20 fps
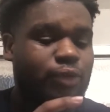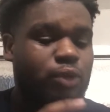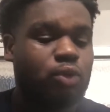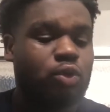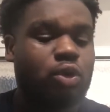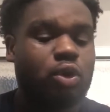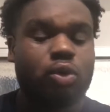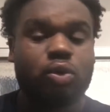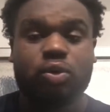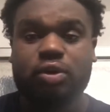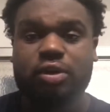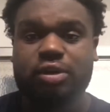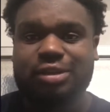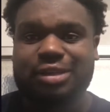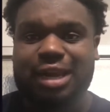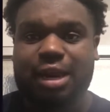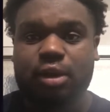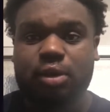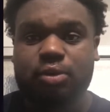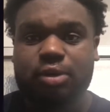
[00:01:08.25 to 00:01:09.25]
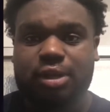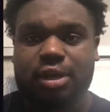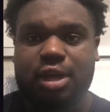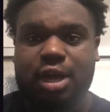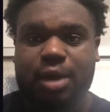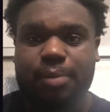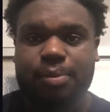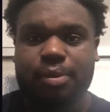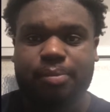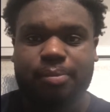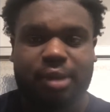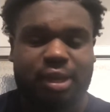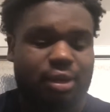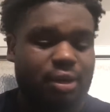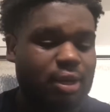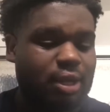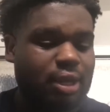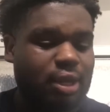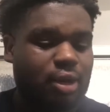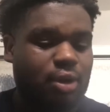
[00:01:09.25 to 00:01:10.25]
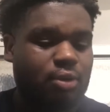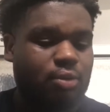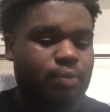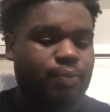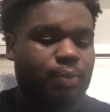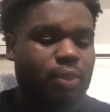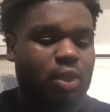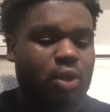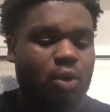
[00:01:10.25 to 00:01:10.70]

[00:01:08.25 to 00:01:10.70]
you go down the app, make an account,